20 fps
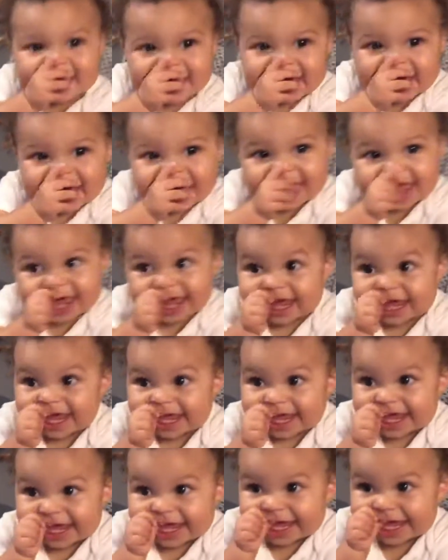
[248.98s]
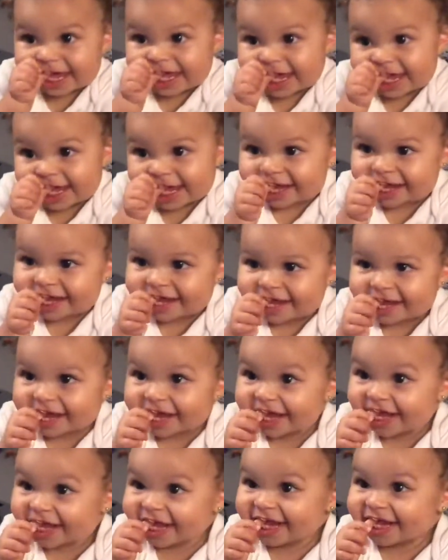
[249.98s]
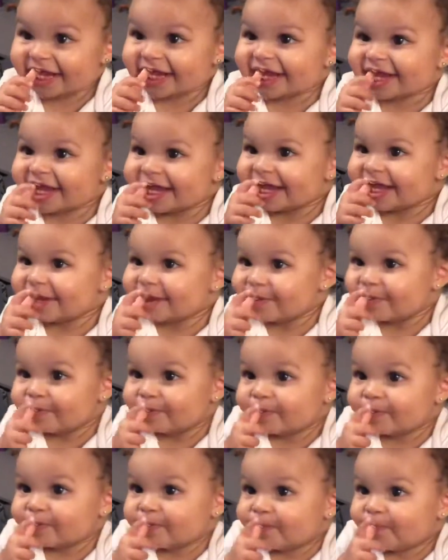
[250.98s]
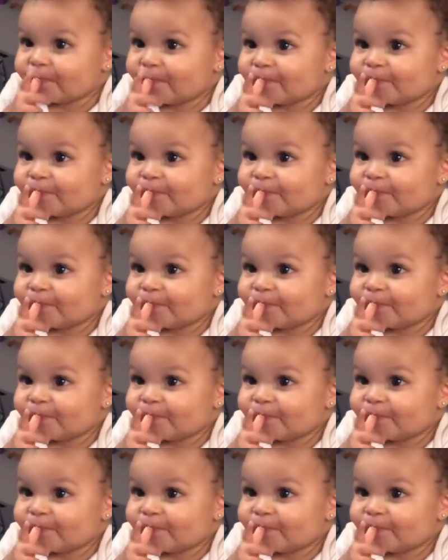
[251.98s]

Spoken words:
Say good night. Say good night.